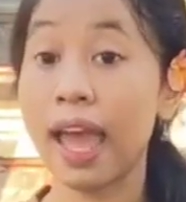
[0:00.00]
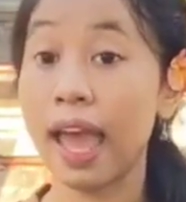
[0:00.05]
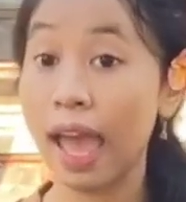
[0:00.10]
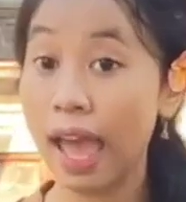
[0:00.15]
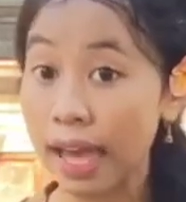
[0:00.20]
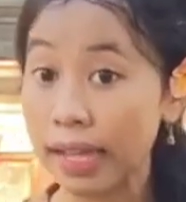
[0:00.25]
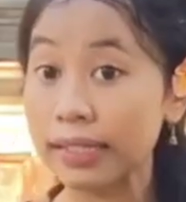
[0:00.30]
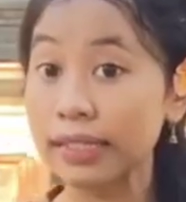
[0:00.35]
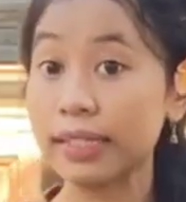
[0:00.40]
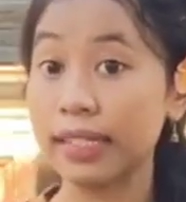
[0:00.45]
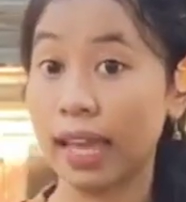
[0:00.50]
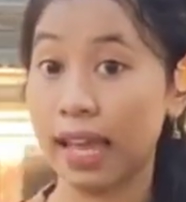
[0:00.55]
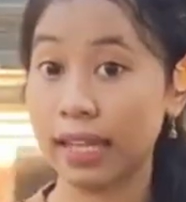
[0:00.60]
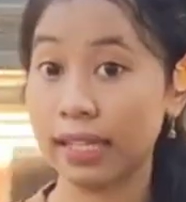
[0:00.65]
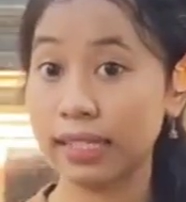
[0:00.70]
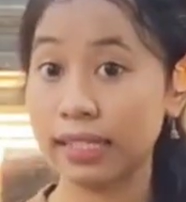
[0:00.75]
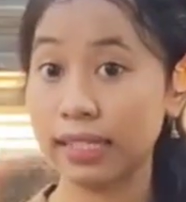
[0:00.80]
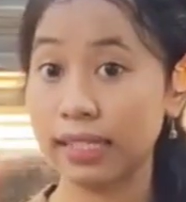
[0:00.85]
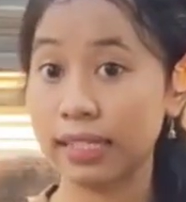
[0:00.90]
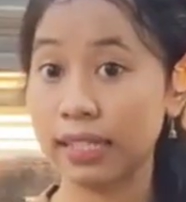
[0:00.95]
and then
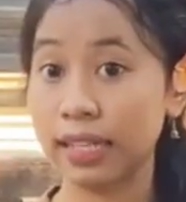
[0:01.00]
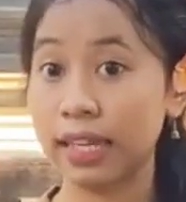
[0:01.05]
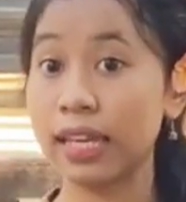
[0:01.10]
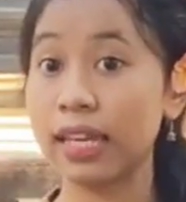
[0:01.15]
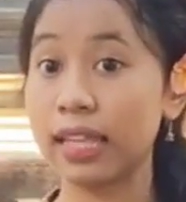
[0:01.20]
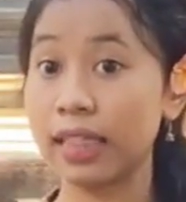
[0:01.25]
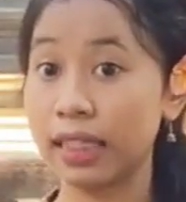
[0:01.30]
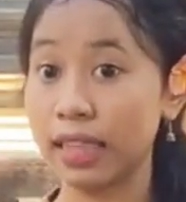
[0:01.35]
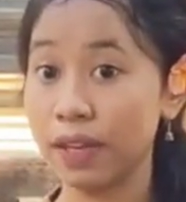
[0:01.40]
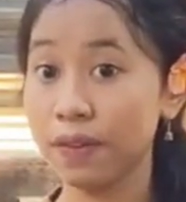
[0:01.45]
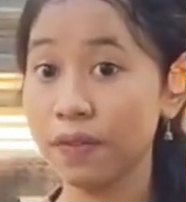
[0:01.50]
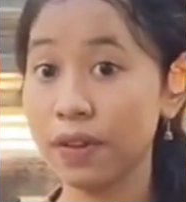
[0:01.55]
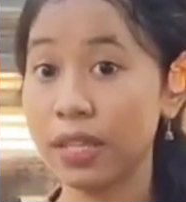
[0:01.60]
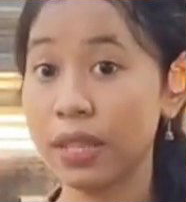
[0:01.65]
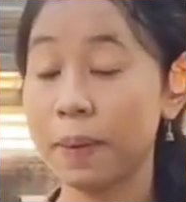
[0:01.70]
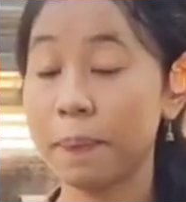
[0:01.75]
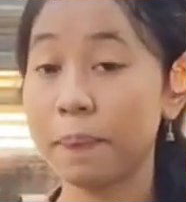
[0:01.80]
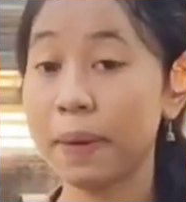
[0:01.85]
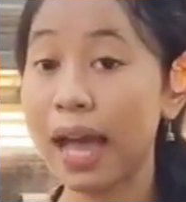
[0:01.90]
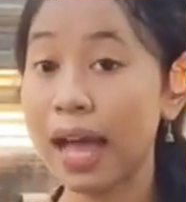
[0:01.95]
he lived in
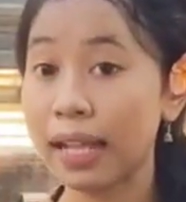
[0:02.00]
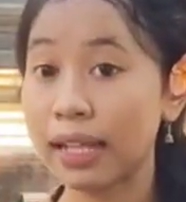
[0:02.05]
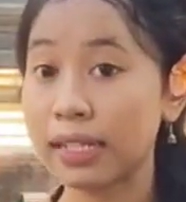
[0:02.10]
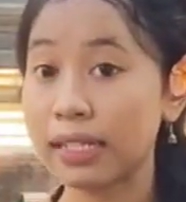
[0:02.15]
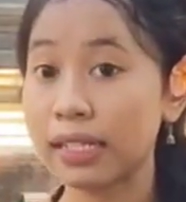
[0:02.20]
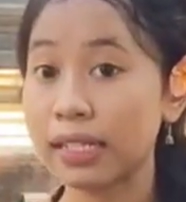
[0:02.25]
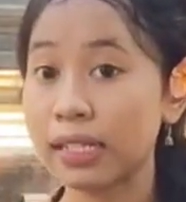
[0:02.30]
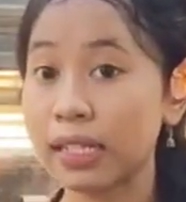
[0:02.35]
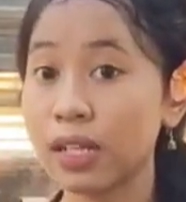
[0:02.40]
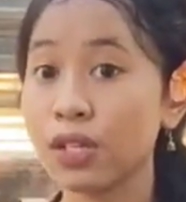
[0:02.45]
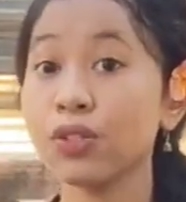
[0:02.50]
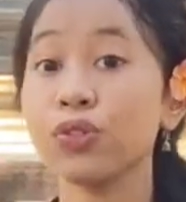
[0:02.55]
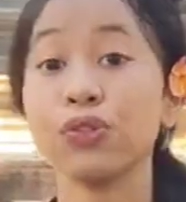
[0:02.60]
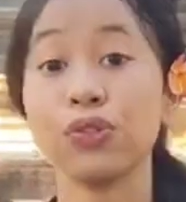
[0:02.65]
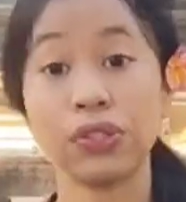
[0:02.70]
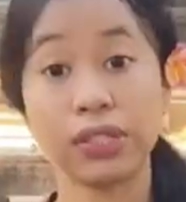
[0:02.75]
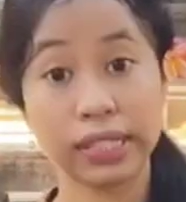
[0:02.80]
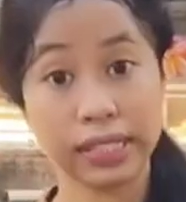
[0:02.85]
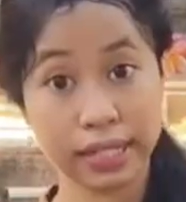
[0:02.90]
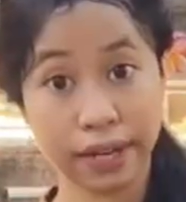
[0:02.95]
the palace to
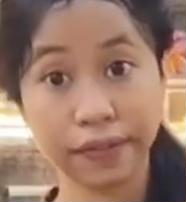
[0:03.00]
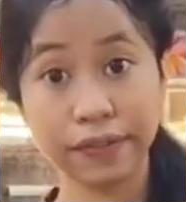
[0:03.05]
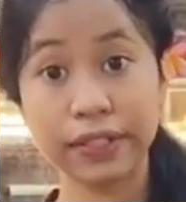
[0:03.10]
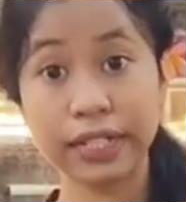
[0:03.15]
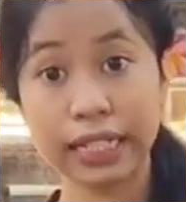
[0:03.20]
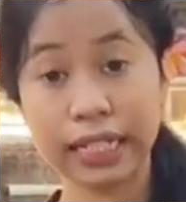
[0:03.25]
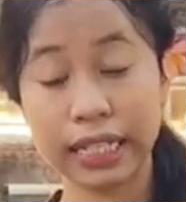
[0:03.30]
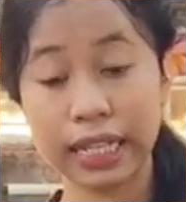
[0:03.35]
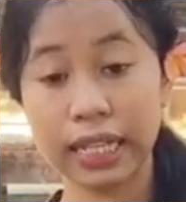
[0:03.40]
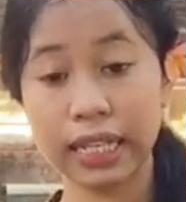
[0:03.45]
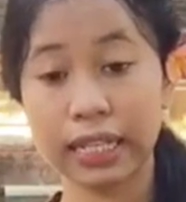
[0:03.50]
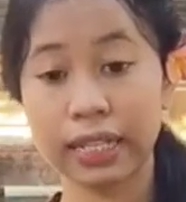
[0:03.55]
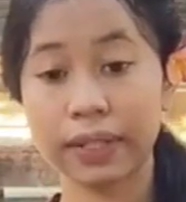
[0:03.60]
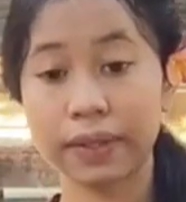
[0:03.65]
serve the king.